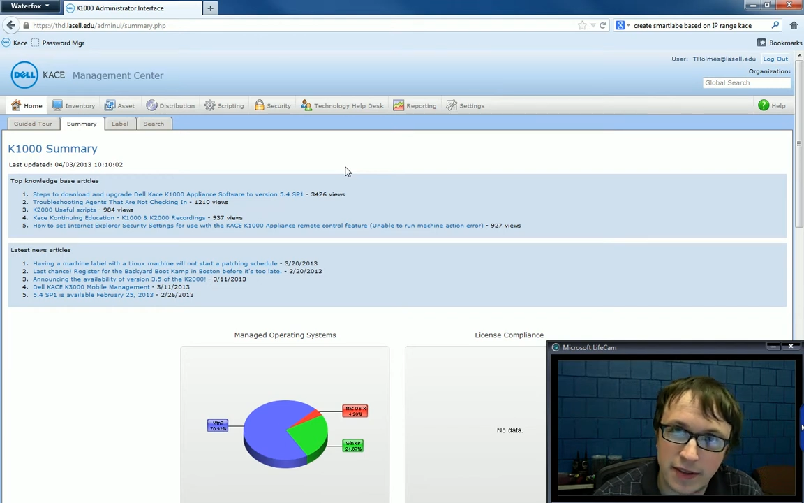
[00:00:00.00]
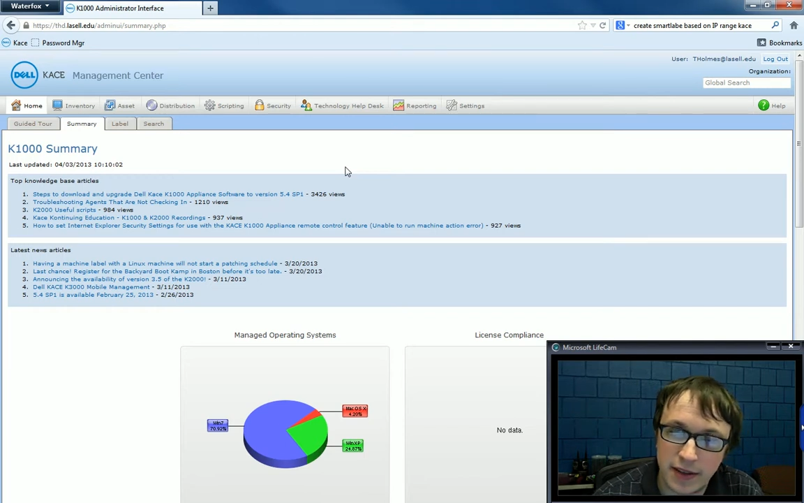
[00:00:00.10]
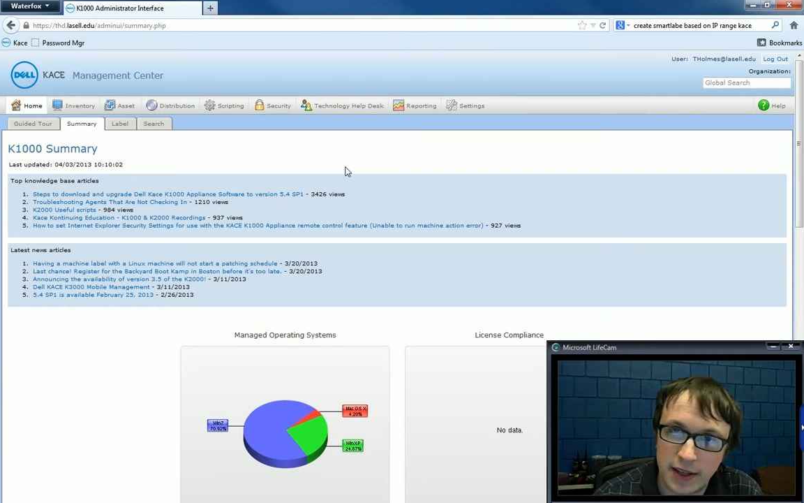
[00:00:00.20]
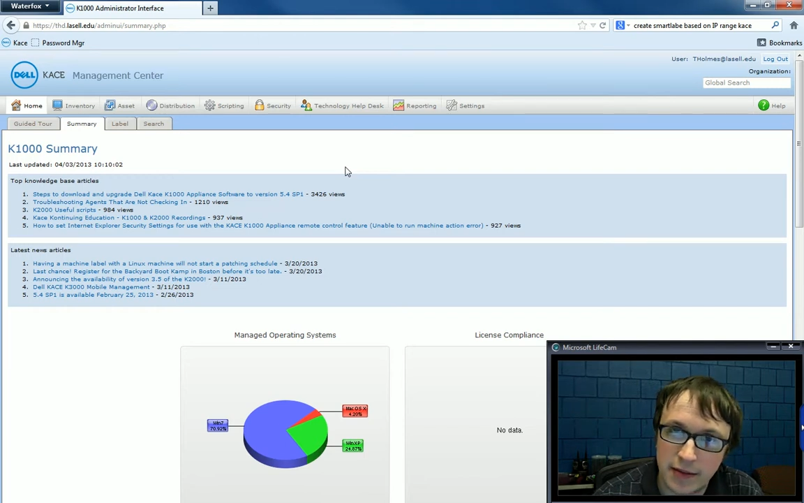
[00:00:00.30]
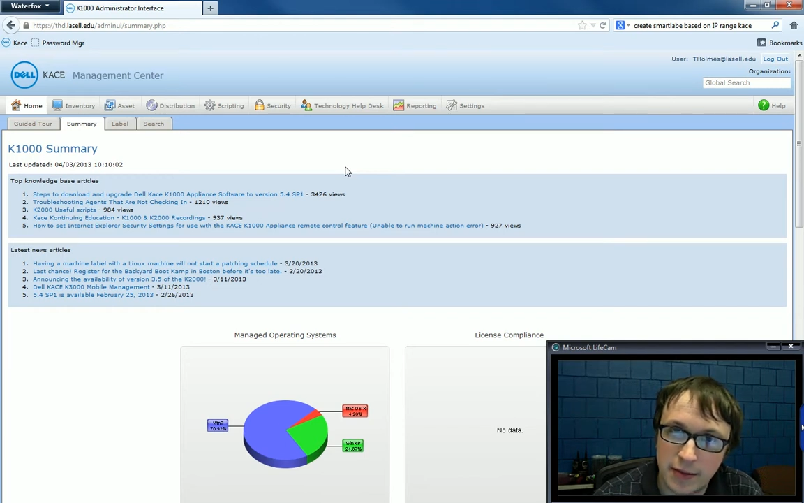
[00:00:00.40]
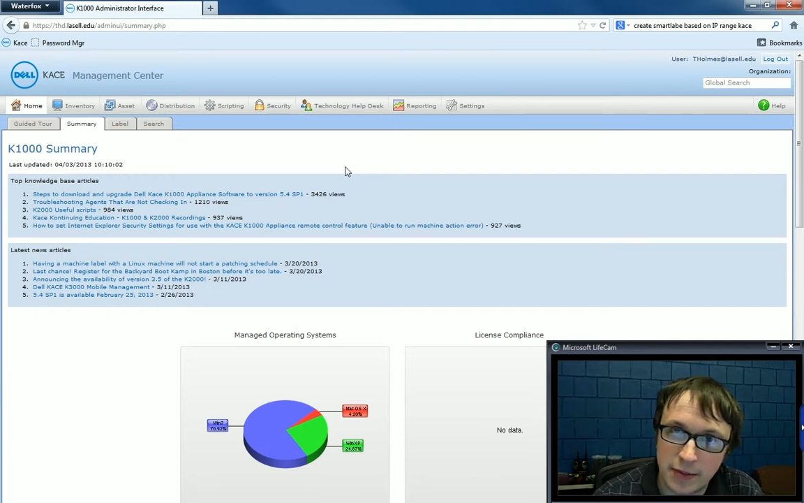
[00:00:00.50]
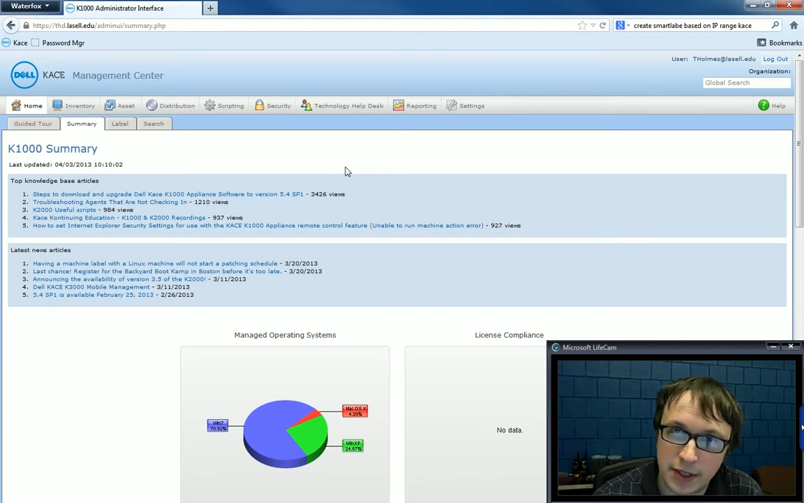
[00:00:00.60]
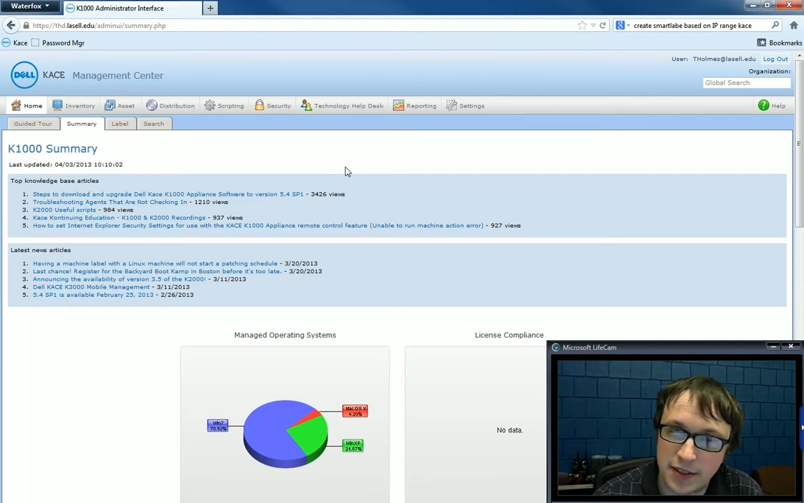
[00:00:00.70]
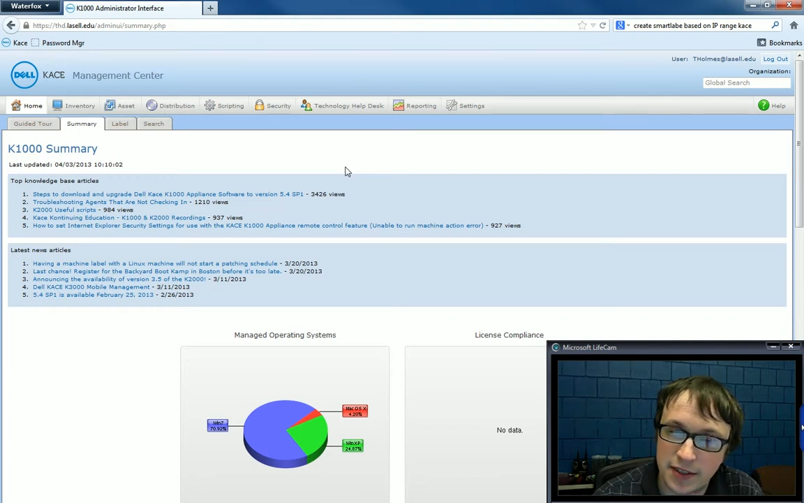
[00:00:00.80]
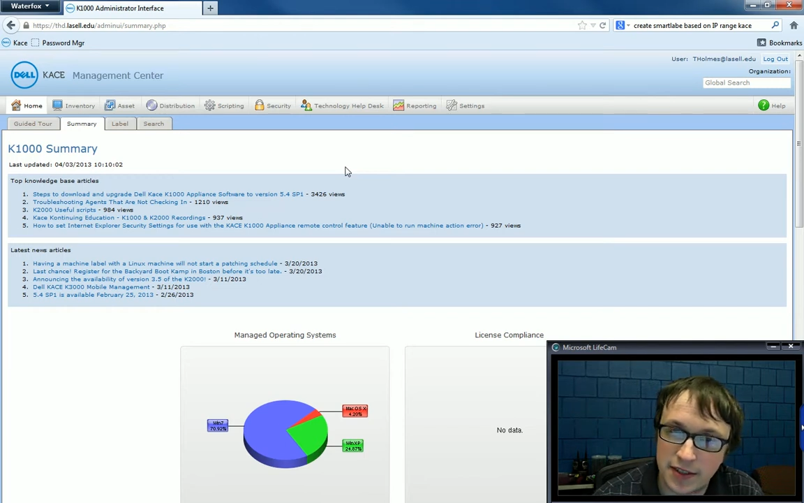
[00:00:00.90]
That
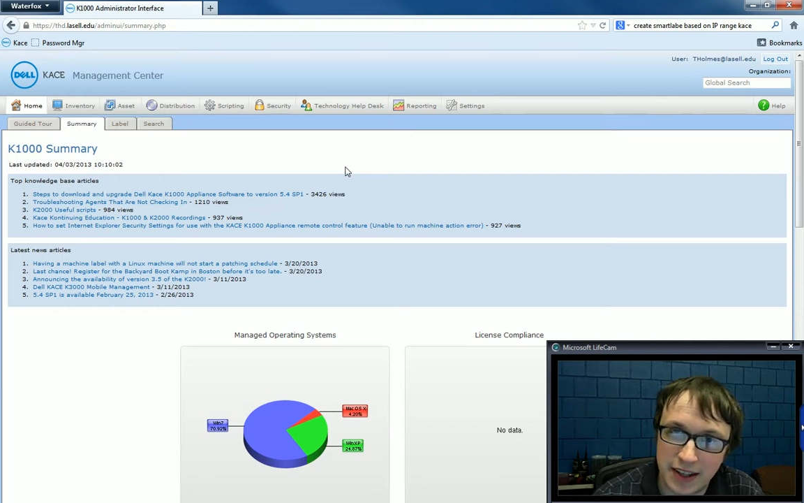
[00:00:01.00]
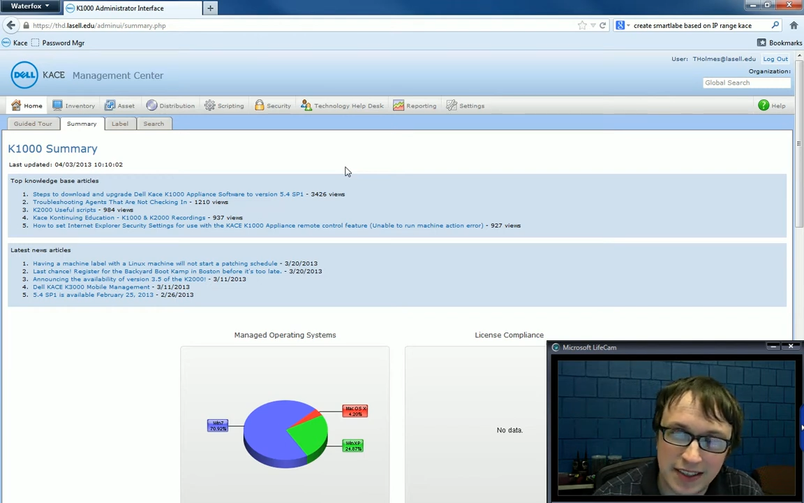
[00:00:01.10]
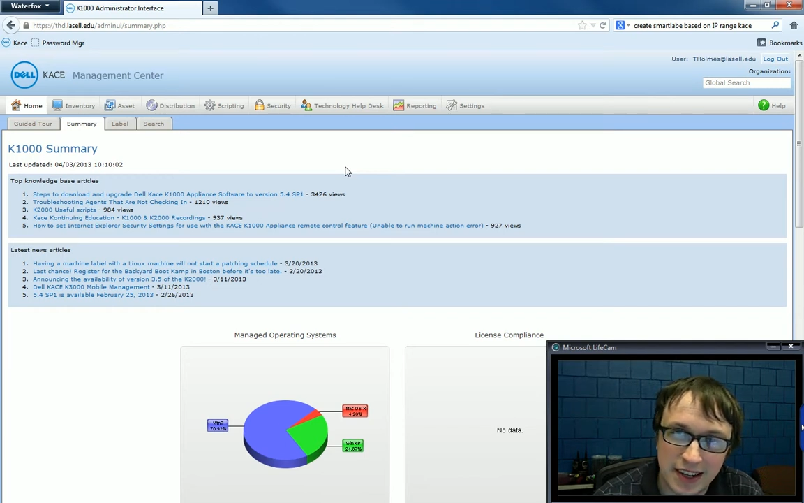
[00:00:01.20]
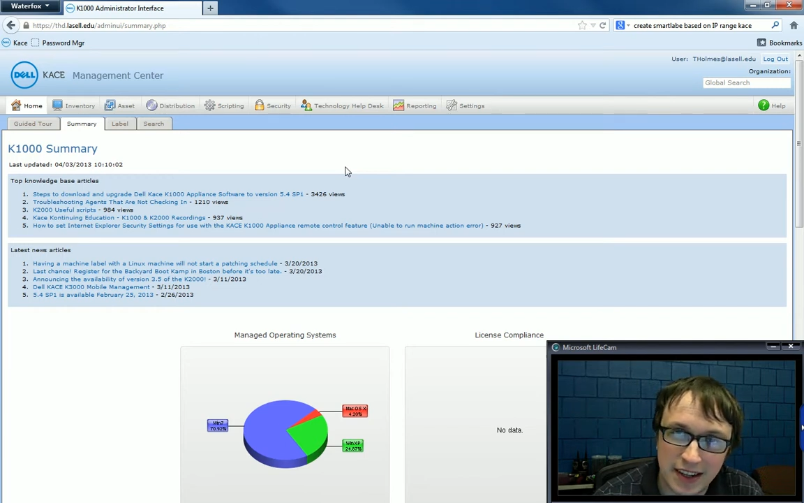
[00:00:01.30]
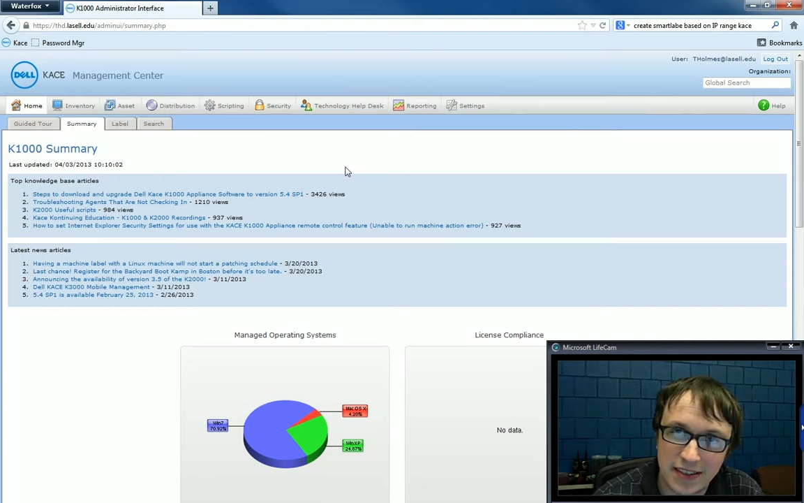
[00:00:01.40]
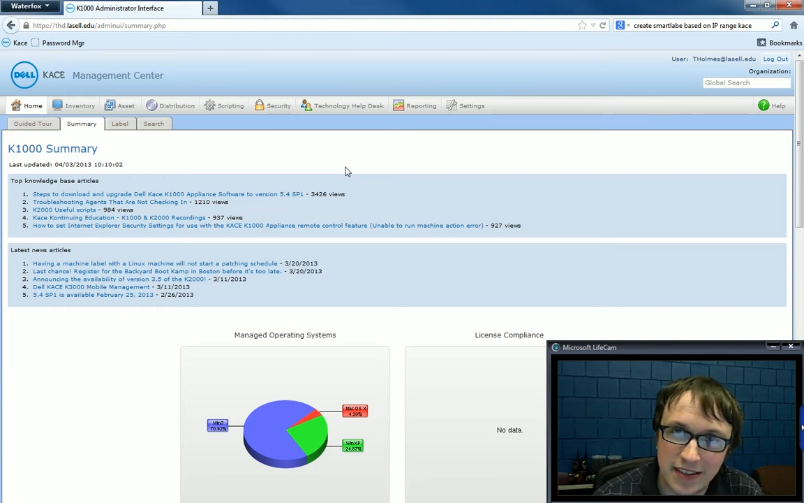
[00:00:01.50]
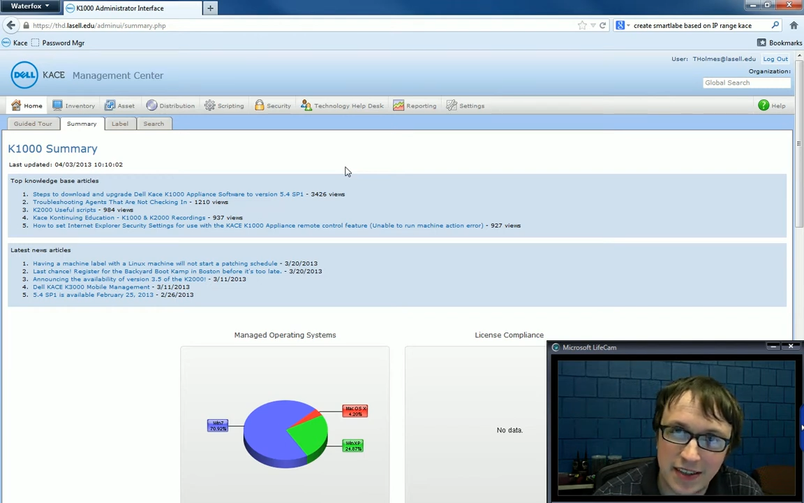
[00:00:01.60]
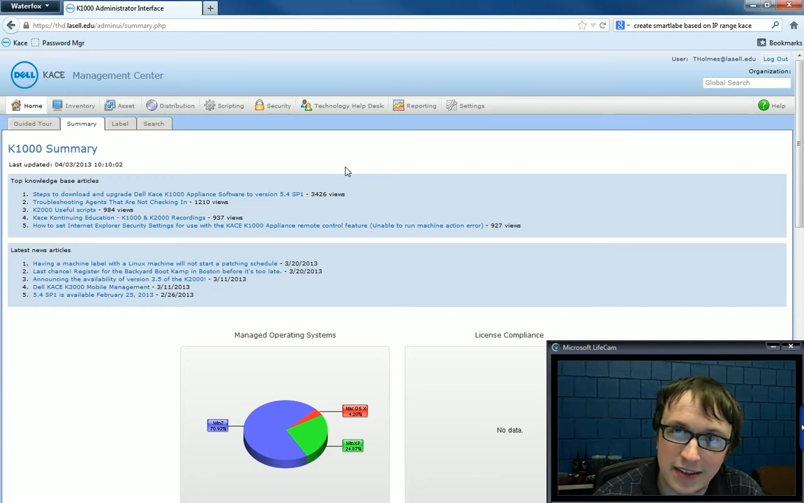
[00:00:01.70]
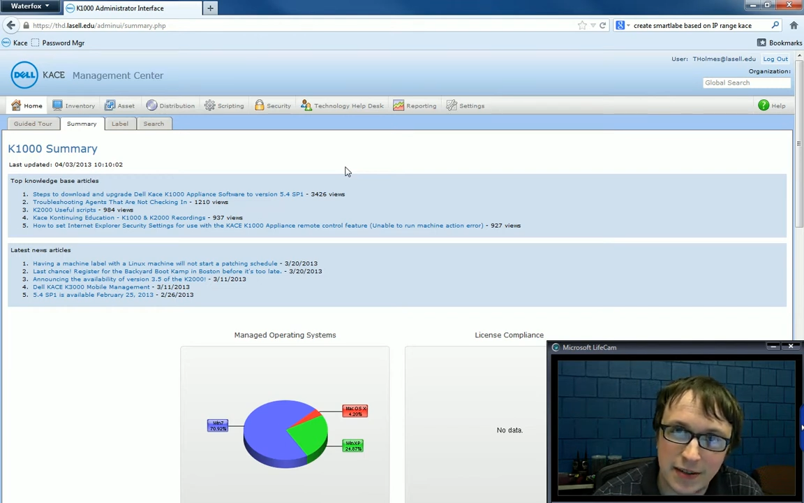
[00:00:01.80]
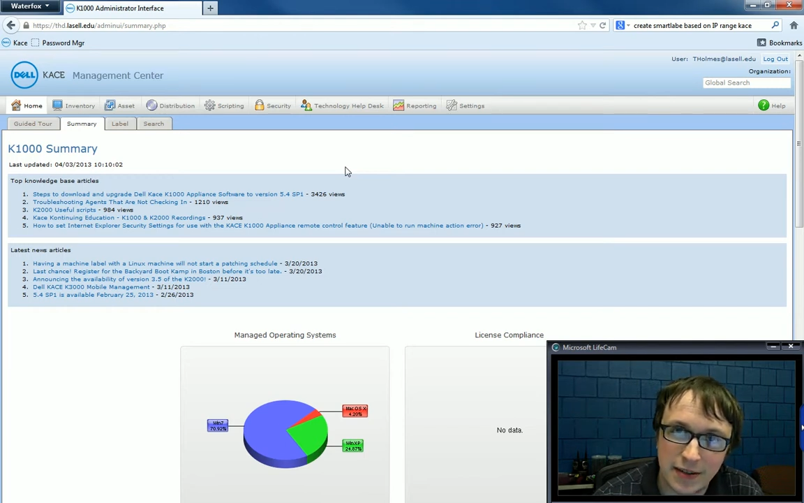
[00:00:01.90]
information is not tied
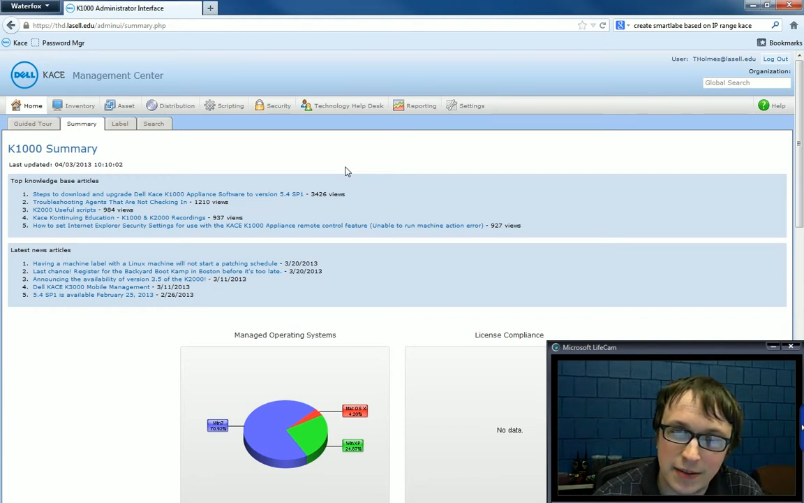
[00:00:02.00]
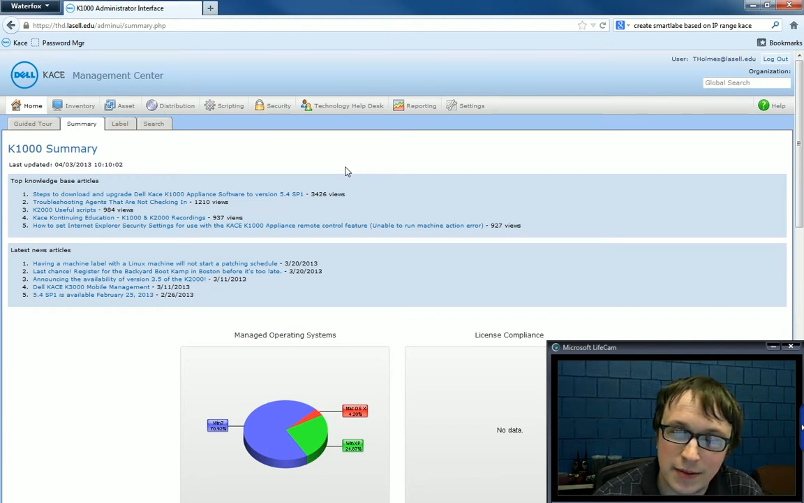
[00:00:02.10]
together.